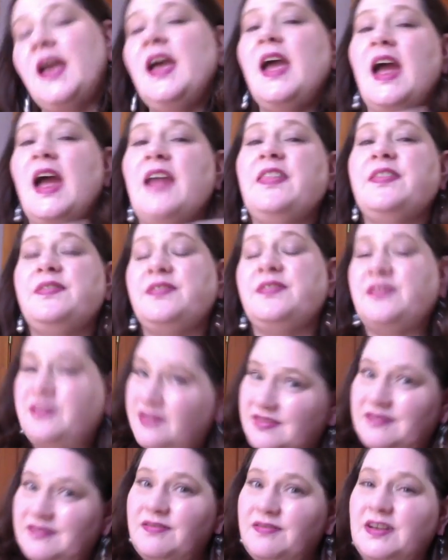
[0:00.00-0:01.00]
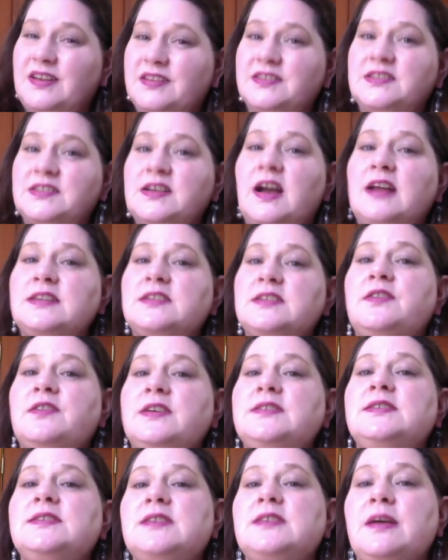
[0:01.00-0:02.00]
And one of those
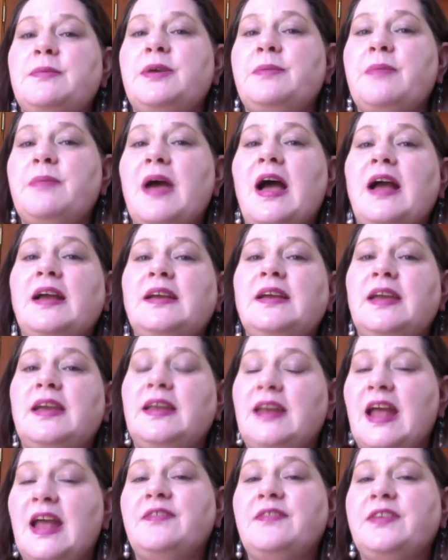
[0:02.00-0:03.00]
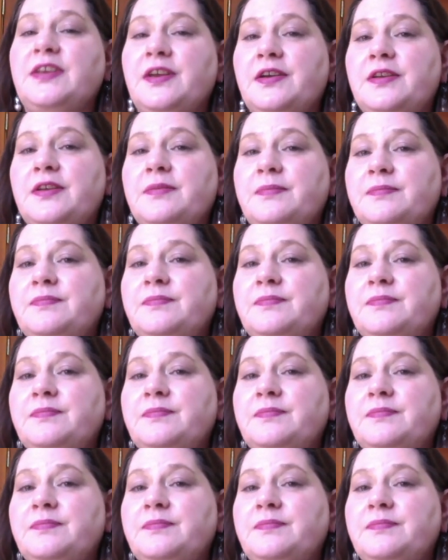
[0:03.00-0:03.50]
consequences coming back and having Yoda